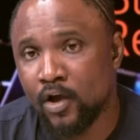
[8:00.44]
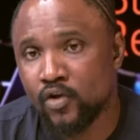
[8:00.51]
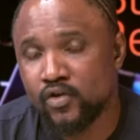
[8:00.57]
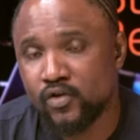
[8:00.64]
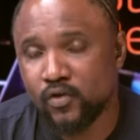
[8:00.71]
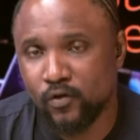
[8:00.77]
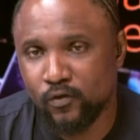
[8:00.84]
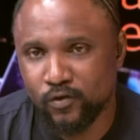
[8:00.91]

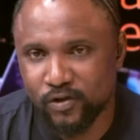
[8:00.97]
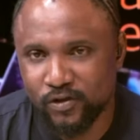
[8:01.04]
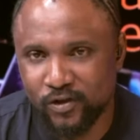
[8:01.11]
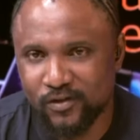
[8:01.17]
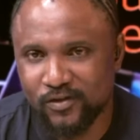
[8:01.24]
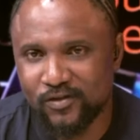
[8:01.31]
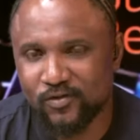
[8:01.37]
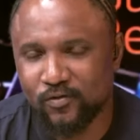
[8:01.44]

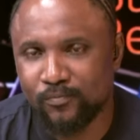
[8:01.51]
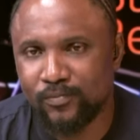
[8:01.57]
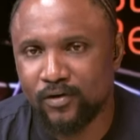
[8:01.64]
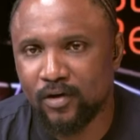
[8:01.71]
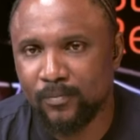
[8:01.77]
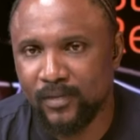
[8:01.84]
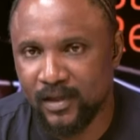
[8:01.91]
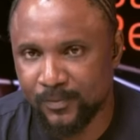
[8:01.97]
solutions to
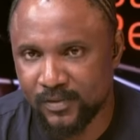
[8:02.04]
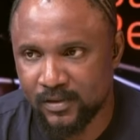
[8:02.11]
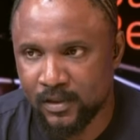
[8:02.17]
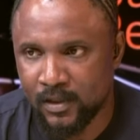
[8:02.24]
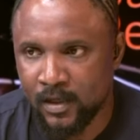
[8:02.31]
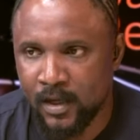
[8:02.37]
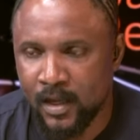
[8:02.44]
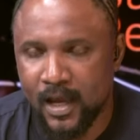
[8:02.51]
problems.
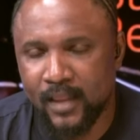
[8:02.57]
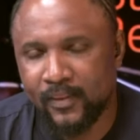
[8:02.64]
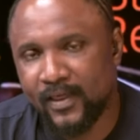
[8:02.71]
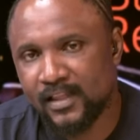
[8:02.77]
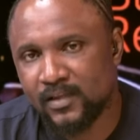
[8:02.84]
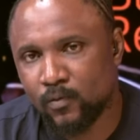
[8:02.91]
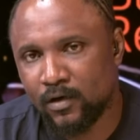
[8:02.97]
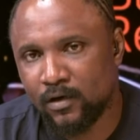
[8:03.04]
And
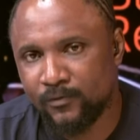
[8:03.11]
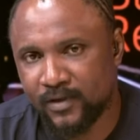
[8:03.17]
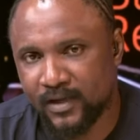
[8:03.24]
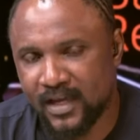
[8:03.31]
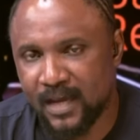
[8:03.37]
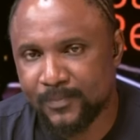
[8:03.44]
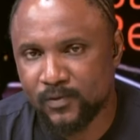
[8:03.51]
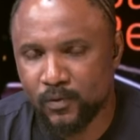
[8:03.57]
that's one of the
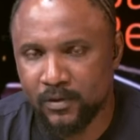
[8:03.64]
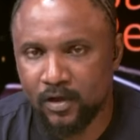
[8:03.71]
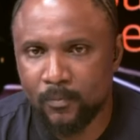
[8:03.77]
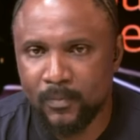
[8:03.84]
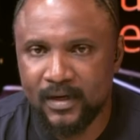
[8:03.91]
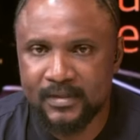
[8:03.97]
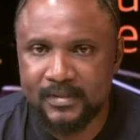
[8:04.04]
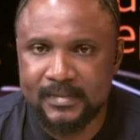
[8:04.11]
gaps we
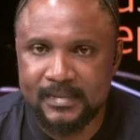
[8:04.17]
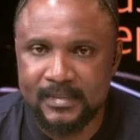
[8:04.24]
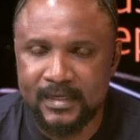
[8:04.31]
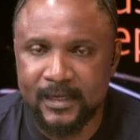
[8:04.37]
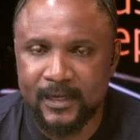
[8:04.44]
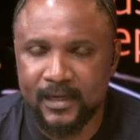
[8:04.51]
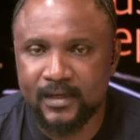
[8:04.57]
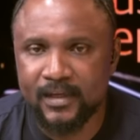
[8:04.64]
normally
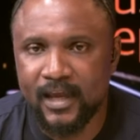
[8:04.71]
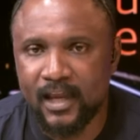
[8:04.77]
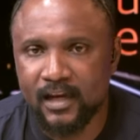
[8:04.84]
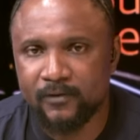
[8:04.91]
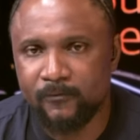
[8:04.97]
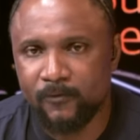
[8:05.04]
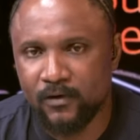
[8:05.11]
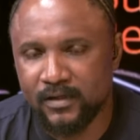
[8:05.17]
see in the
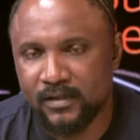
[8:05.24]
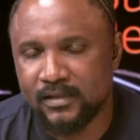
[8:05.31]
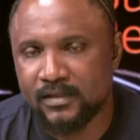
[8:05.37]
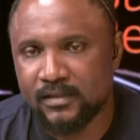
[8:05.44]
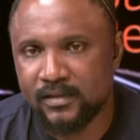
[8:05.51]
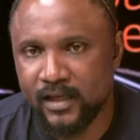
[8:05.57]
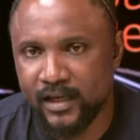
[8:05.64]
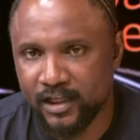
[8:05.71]
early funding
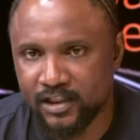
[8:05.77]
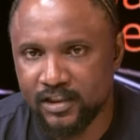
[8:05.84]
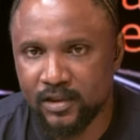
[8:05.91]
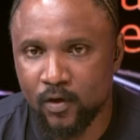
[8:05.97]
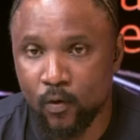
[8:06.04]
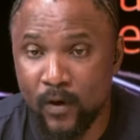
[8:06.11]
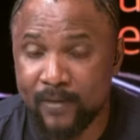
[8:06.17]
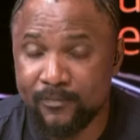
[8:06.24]
stage,
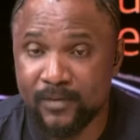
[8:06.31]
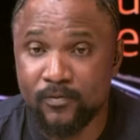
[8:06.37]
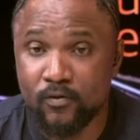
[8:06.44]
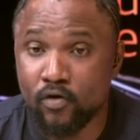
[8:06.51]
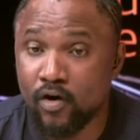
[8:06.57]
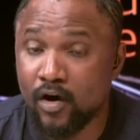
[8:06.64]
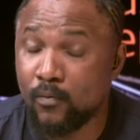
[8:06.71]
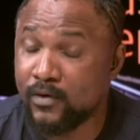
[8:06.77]
where people
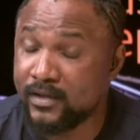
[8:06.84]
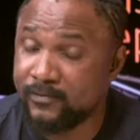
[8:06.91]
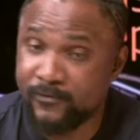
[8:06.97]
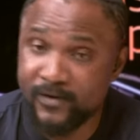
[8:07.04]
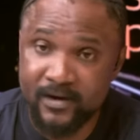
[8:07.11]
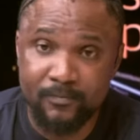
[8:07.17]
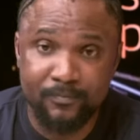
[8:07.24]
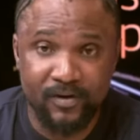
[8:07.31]
come with
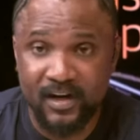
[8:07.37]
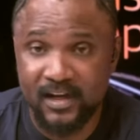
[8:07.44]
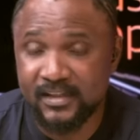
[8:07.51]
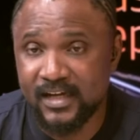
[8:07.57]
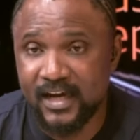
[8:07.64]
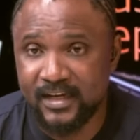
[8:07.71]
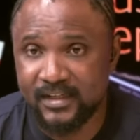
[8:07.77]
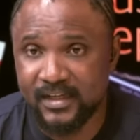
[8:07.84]
very
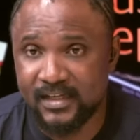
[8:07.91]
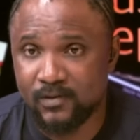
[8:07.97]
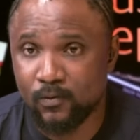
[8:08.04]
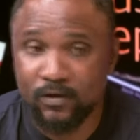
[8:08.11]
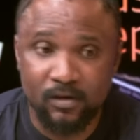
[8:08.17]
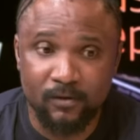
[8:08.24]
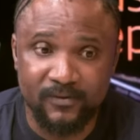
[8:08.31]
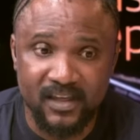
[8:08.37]
brilliant ideas.
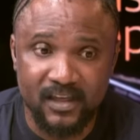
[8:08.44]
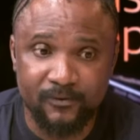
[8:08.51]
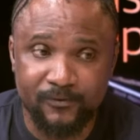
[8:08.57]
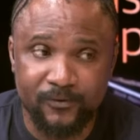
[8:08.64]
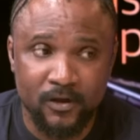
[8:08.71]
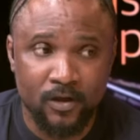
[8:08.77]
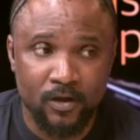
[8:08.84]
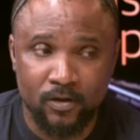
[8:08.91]
What of
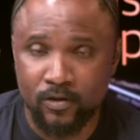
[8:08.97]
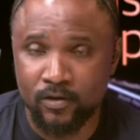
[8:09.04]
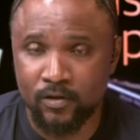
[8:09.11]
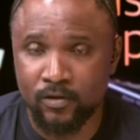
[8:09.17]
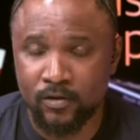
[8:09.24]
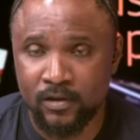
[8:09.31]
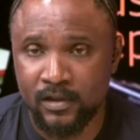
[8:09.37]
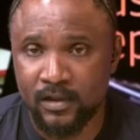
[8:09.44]
if
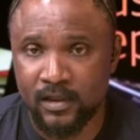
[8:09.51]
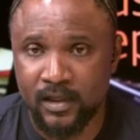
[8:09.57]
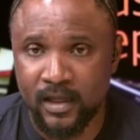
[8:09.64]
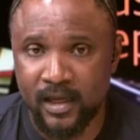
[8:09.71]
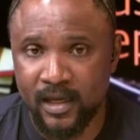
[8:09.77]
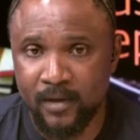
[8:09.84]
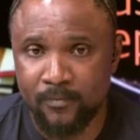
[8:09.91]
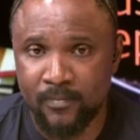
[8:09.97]
you um,